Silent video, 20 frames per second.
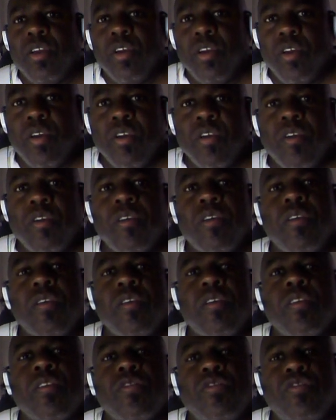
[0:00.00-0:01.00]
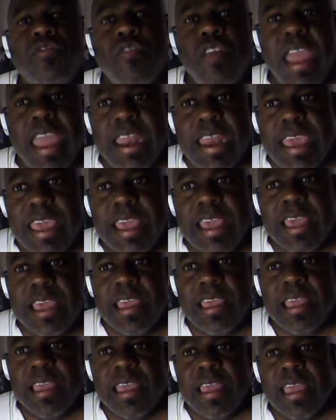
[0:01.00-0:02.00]
her training,
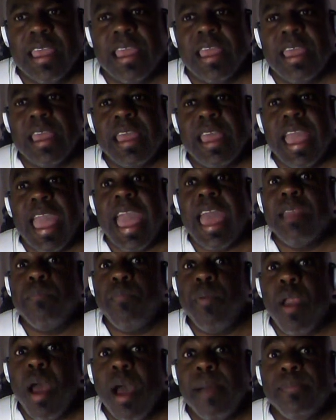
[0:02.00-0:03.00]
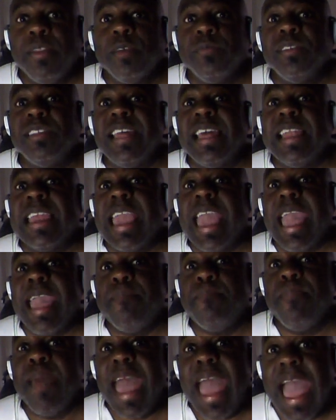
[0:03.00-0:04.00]
had problems, then
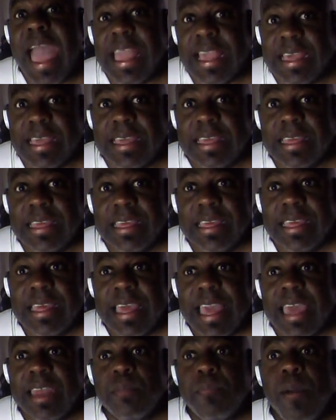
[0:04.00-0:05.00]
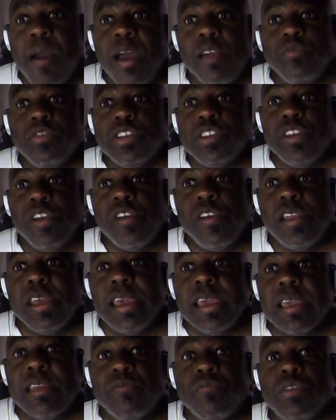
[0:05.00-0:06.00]
came back, and upon
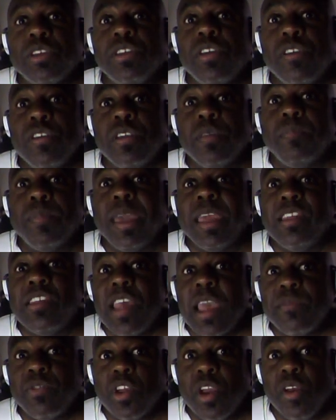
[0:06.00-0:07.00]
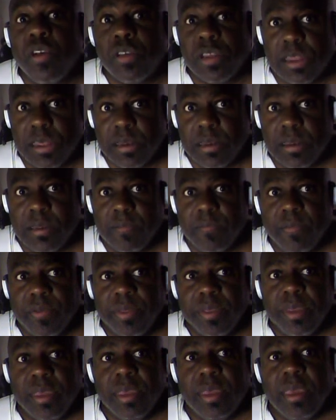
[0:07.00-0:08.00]
returning, returned to being James Kirkland.
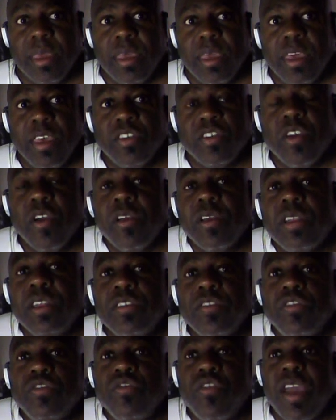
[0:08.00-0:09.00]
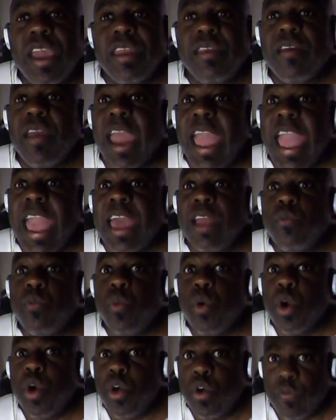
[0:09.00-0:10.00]
Is Kirkland's trainer
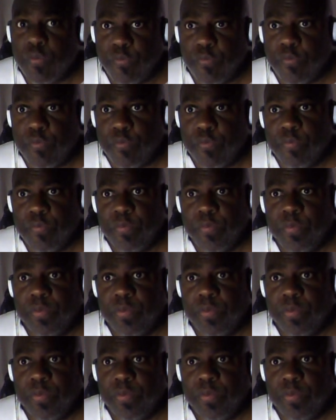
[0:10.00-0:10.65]
Ann Wolf.